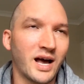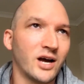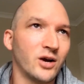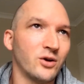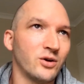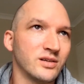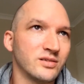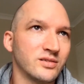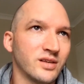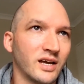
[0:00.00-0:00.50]

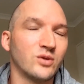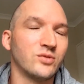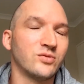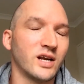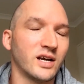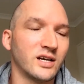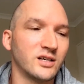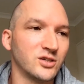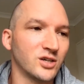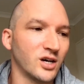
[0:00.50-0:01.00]
iOS,
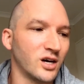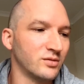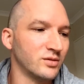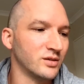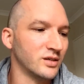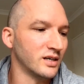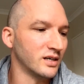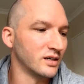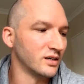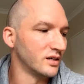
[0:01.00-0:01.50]
Swift, and
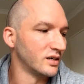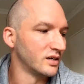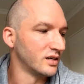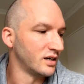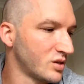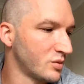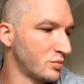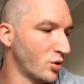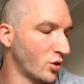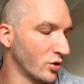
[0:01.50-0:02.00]
Java
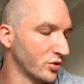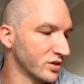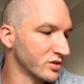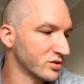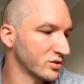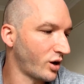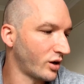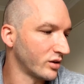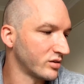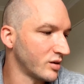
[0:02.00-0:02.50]
support
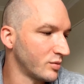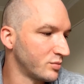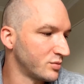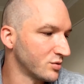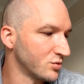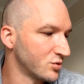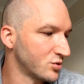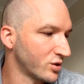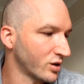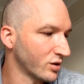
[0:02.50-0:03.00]
this
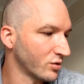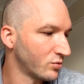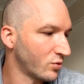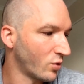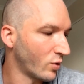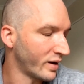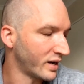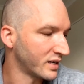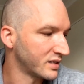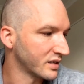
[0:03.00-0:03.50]
concept of string
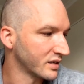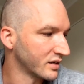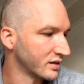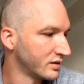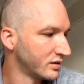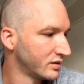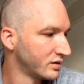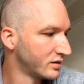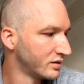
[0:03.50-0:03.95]
formatting,